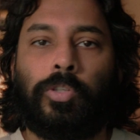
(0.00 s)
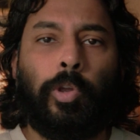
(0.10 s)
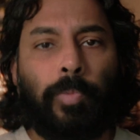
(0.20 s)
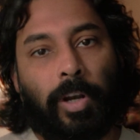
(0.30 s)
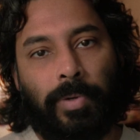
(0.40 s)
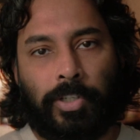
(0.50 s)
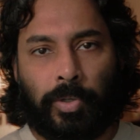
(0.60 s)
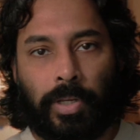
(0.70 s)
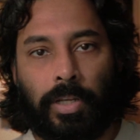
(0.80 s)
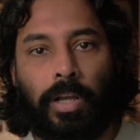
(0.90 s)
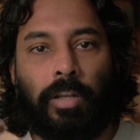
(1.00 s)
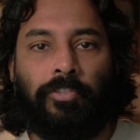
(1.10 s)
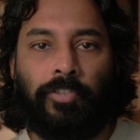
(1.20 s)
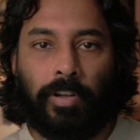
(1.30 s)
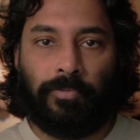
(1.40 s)
So you might have been shooting color
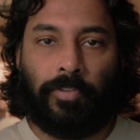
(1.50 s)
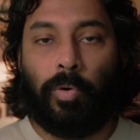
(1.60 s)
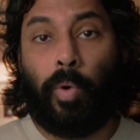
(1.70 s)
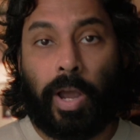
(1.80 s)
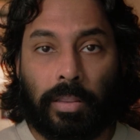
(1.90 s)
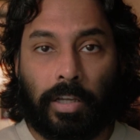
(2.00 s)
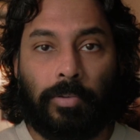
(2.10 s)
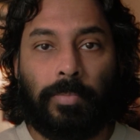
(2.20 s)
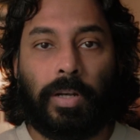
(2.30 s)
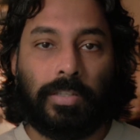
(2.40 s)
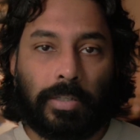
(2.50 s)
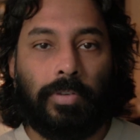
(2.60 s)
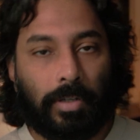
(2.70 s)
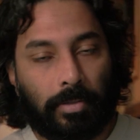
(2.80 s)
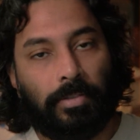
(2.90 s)
film for a while now, but as you
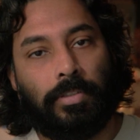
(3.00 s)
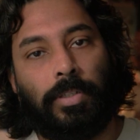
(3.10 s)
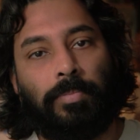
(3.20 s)
know, the